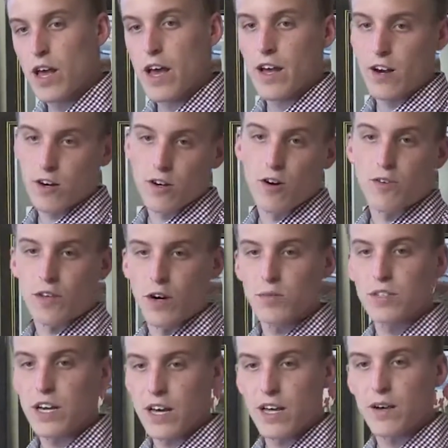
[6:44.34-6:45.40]
Yeah, hair growth
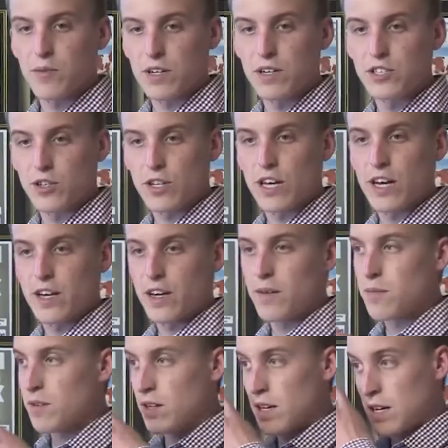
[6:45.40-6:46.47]
helps. Yeah, we enjoy that.
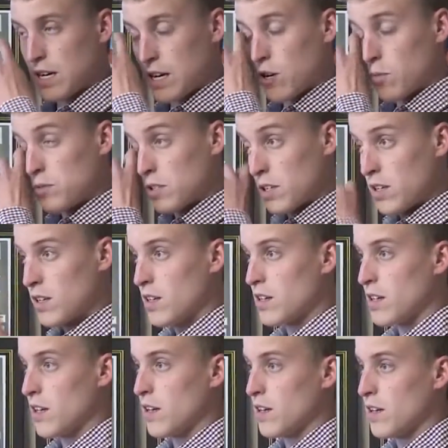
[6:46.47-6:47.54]
Yep, that helps.
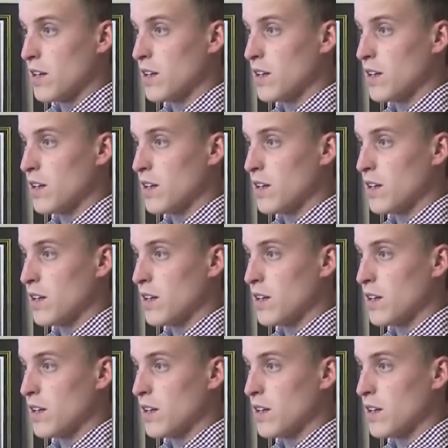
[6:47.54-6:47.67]
Yep.